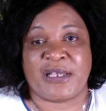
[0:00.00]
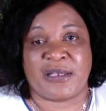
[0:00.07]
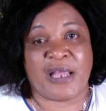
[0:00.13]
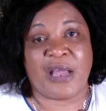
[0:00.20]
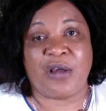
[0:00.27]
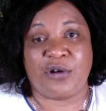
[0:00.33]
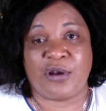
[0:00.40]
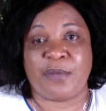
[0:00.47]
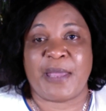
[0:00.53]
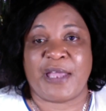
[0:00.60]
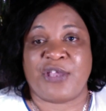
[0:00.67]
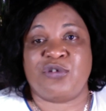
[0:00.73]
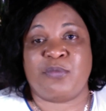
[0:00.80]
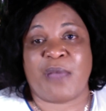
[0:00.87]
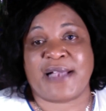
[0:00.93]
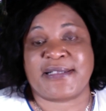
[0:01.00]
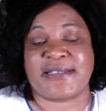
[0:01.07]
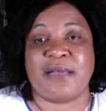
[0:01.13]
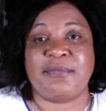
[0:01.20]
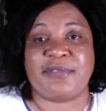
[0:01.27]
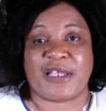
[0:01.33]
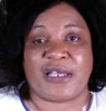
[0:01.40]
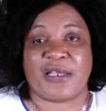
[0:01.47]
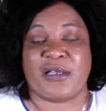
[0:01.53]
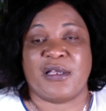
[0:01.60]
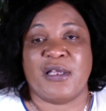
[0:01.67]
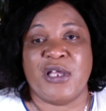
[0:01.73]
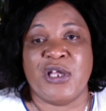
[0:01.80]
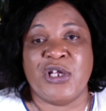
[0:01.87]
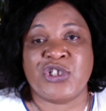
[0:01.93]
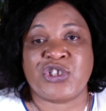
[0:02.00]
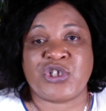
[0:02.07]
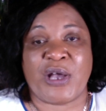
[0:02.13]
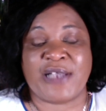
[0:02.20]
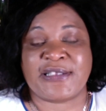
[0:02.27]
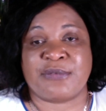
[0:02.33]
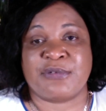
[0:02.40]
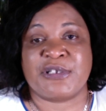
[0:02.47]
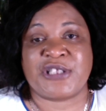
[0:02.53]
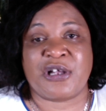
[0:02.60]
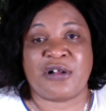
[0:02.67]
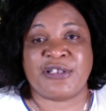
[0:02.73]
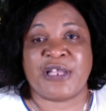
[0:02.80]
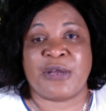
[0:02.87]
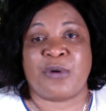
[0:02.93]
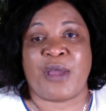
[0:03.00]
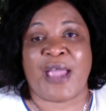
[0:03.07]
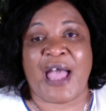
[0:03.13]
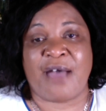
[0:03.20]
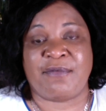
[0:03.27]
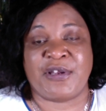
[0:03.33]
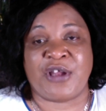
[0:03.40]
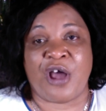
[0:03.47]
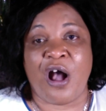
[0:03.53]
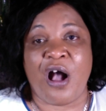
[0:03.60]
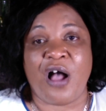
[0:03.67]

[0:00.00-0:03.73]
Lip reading: they're going to beg you back something. So as a result, they were having all